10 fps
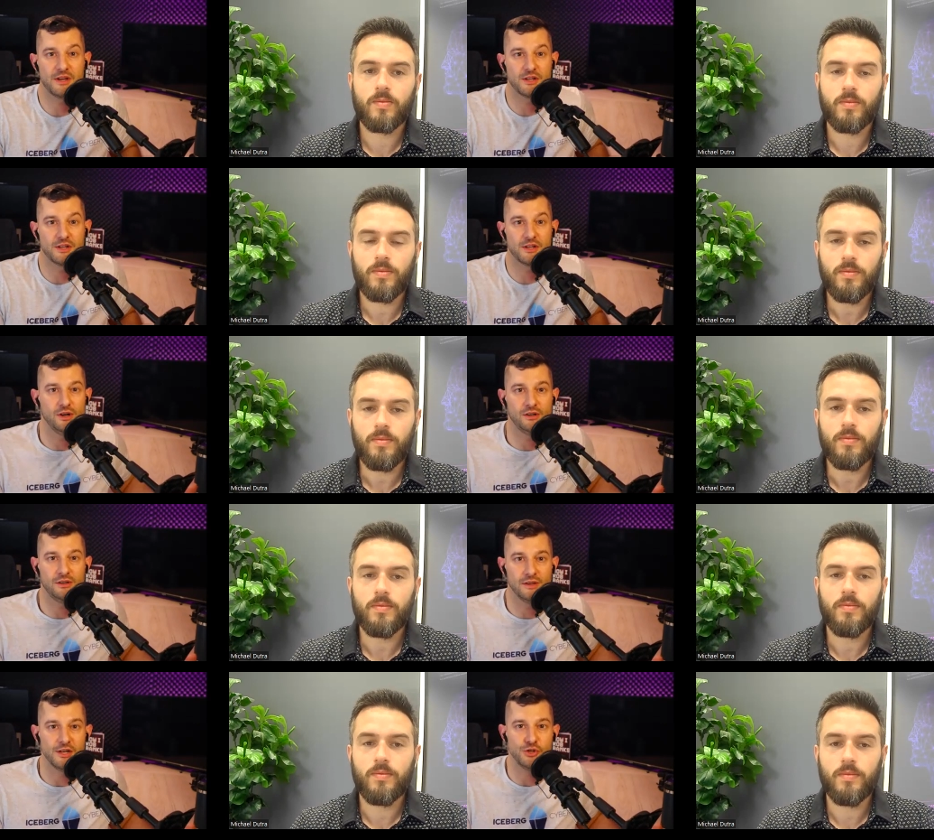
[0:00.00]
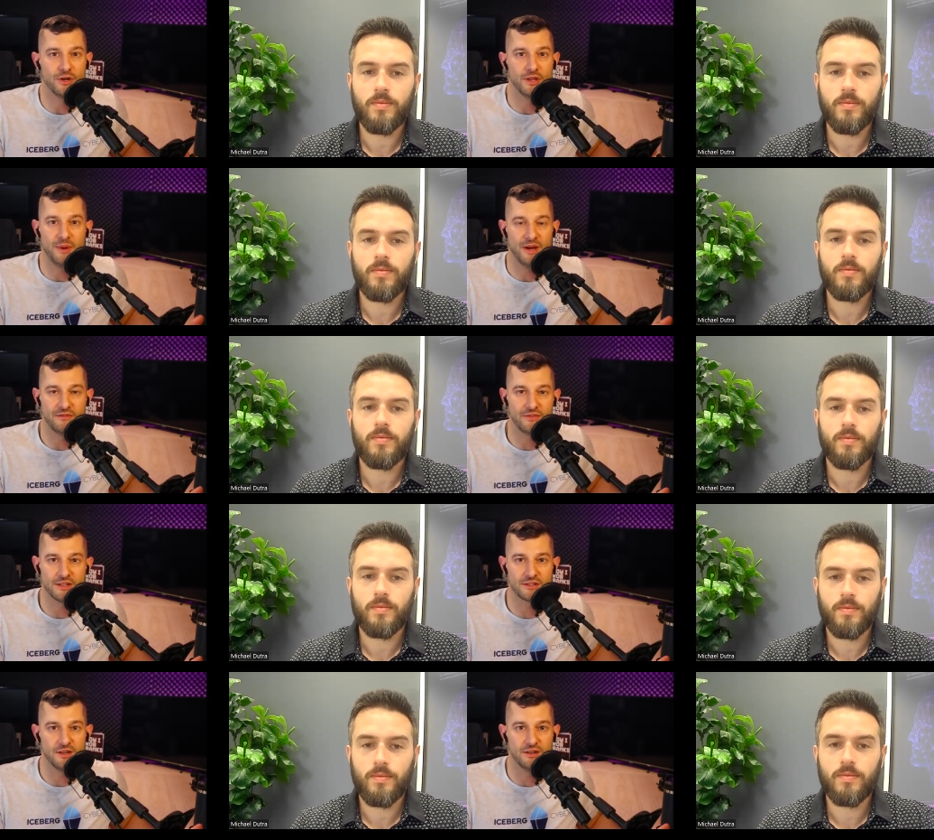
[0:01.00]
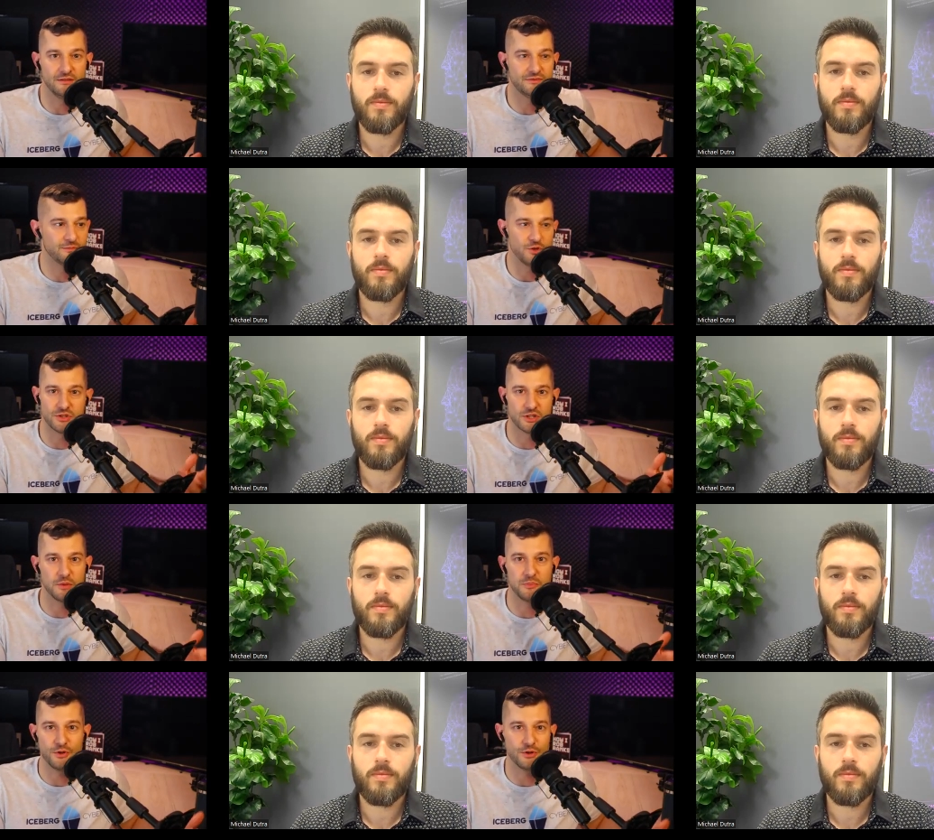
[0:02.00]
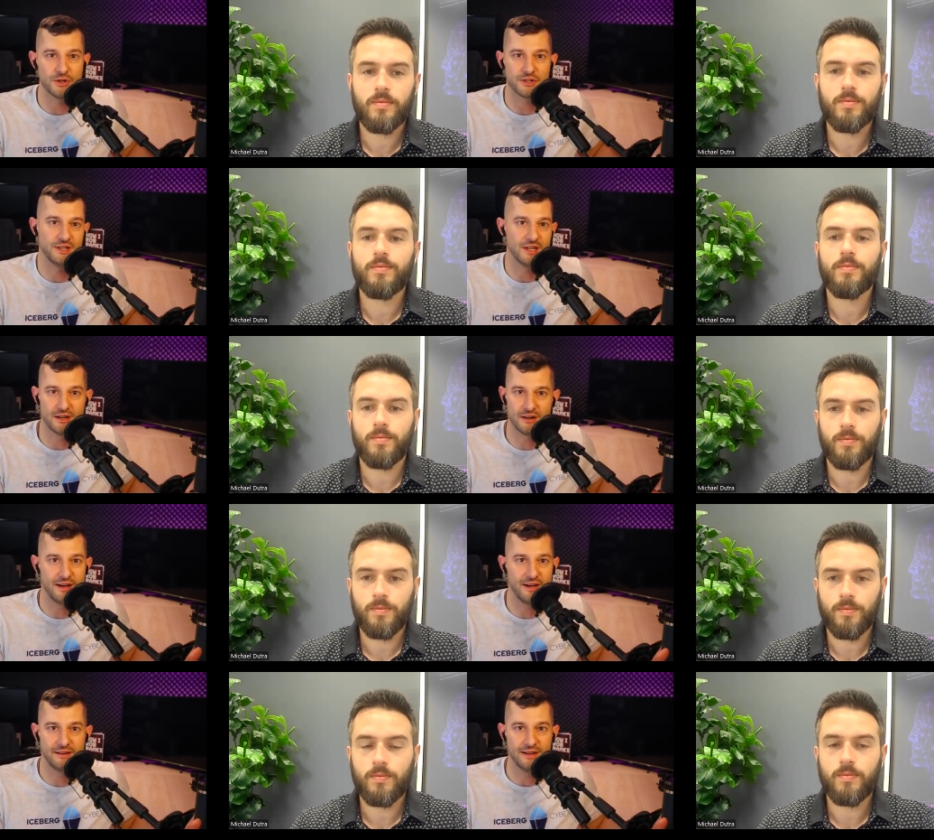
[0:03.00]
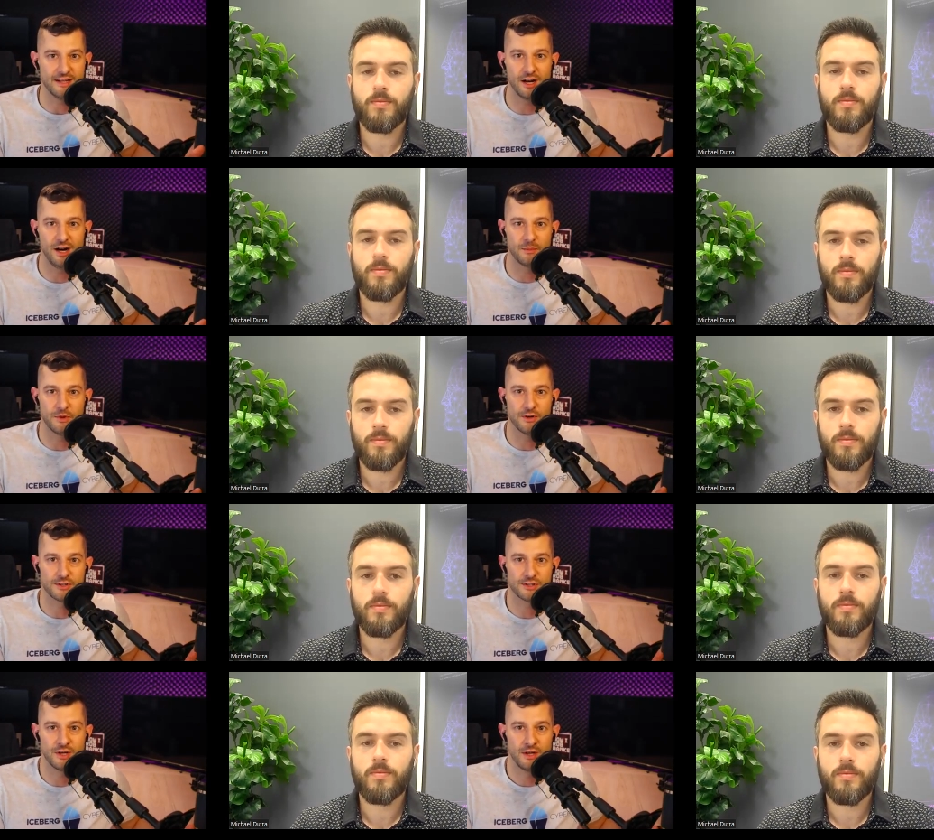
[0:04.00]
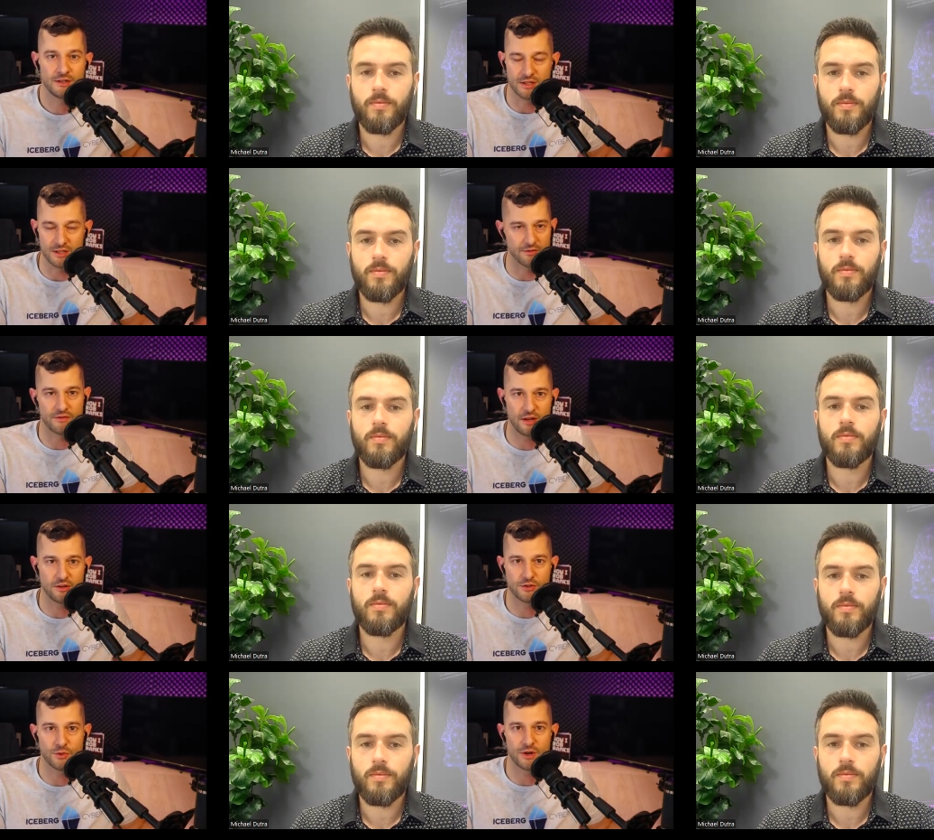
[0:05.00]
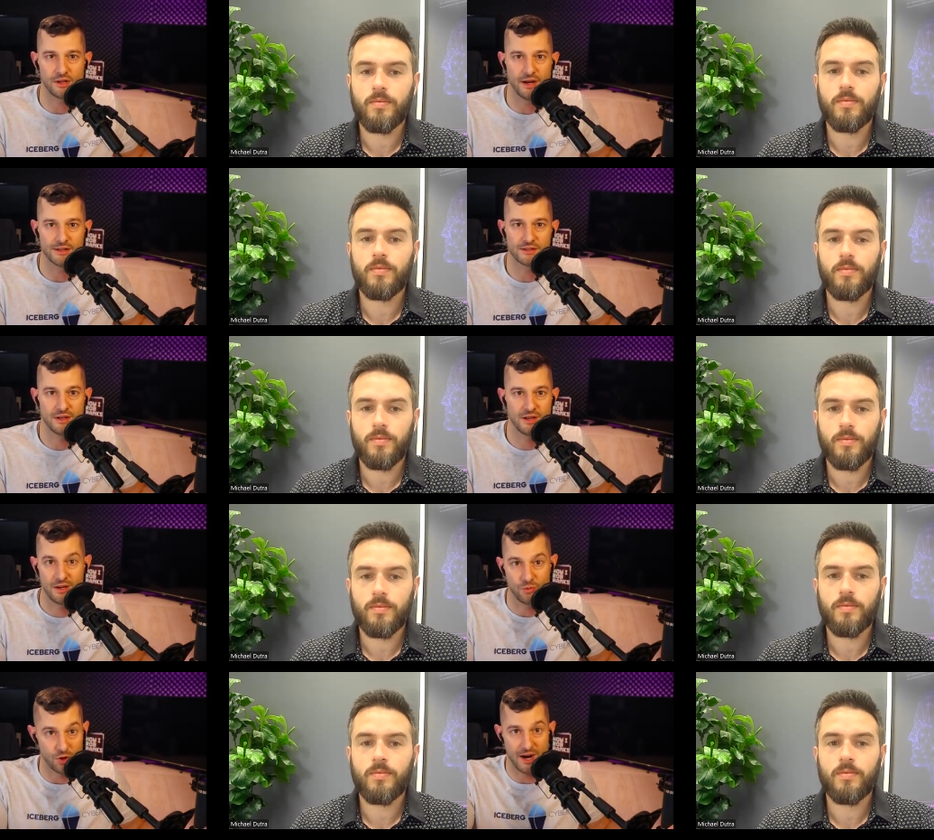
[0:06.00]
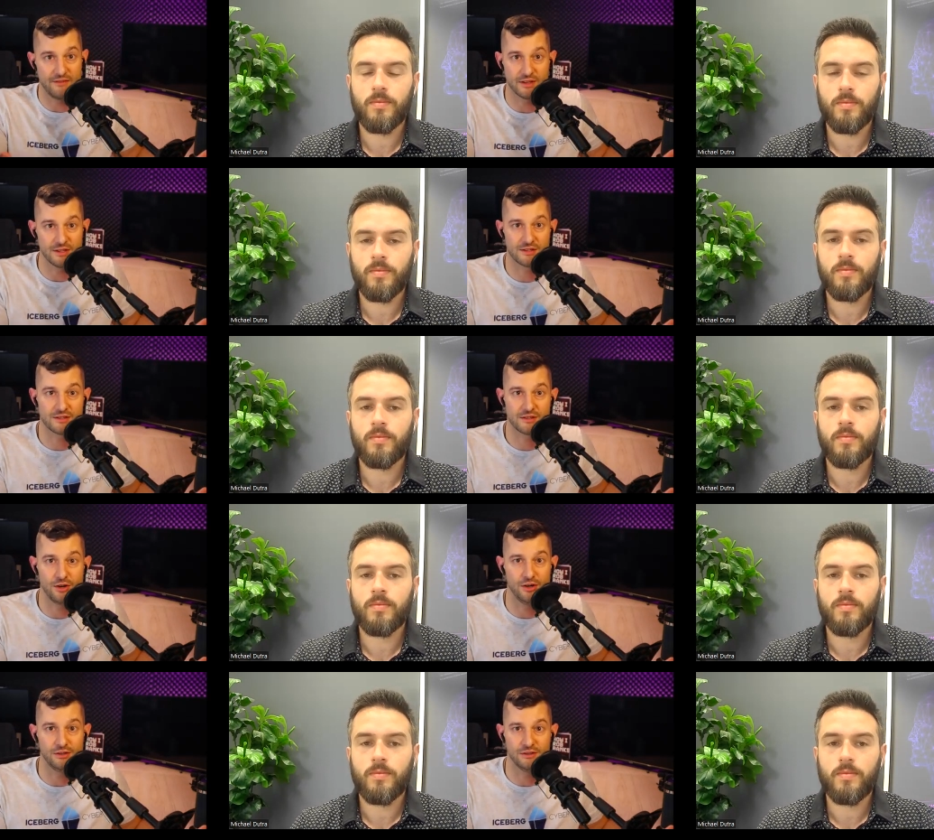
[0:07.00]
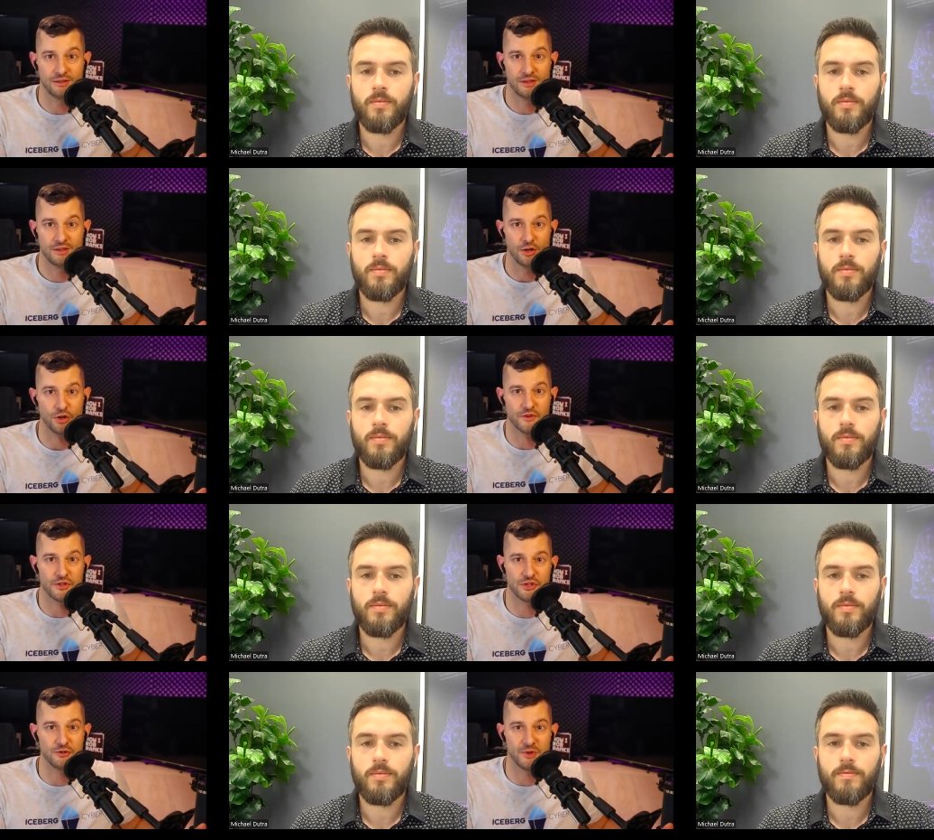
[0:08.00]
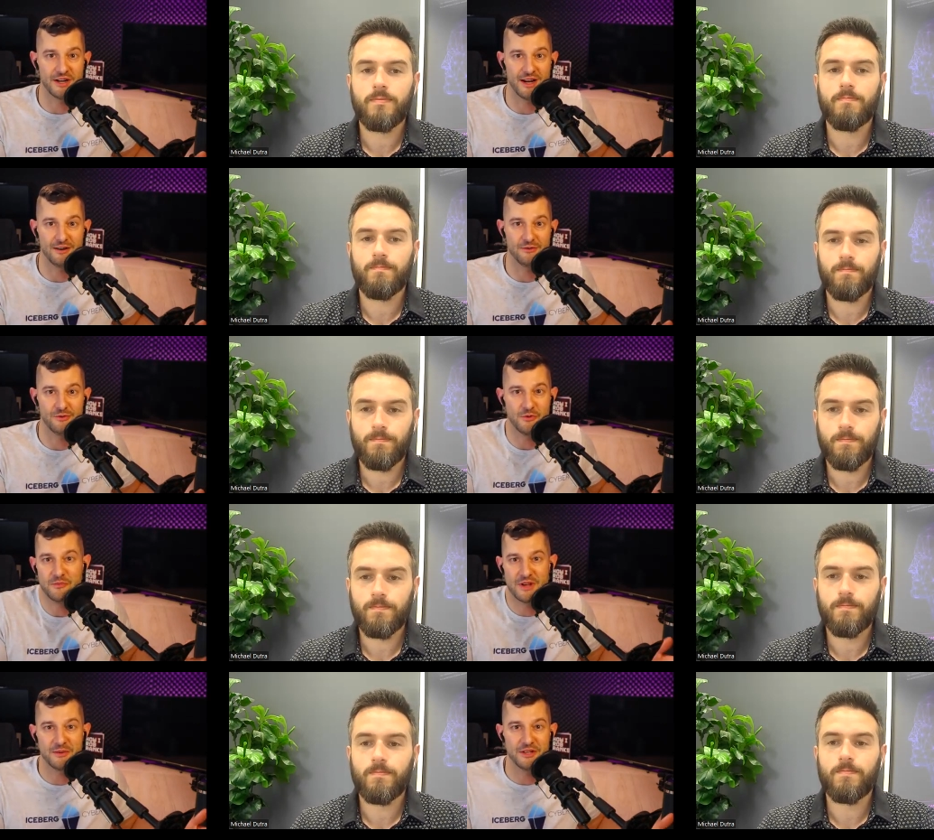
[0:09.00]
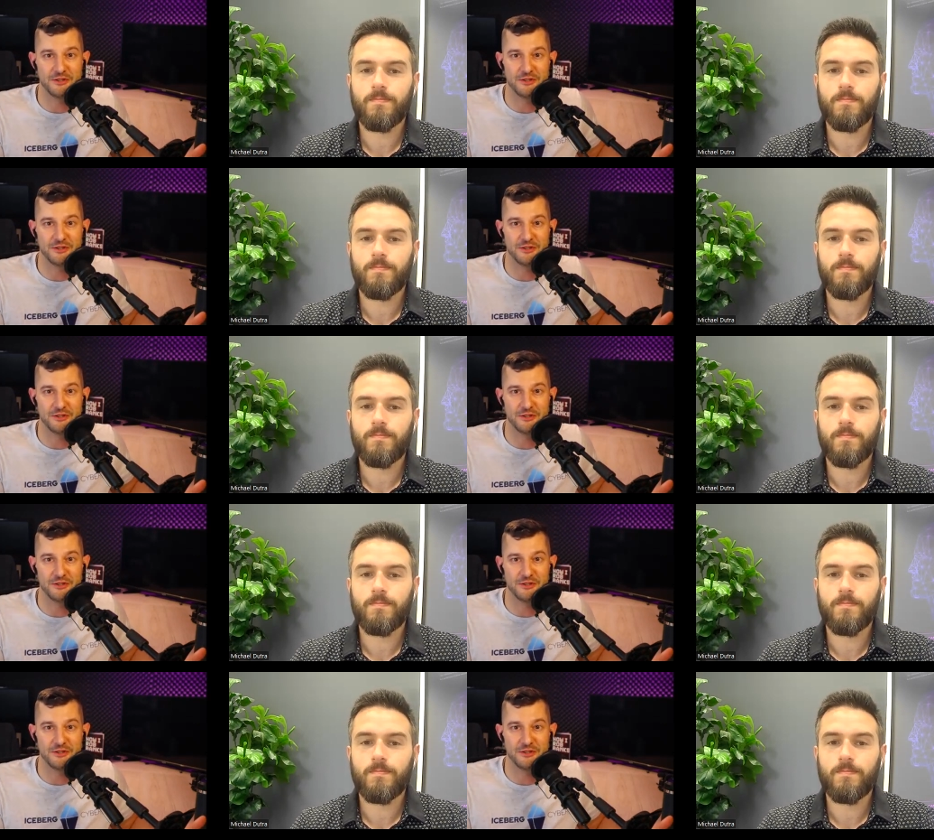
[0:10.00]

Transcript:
Speaker 1: we all enjoy the benefits of using computers and the internet and e commerce to deliver value to our clients. We're having this call over Zoom right now. We wouldn't be able to do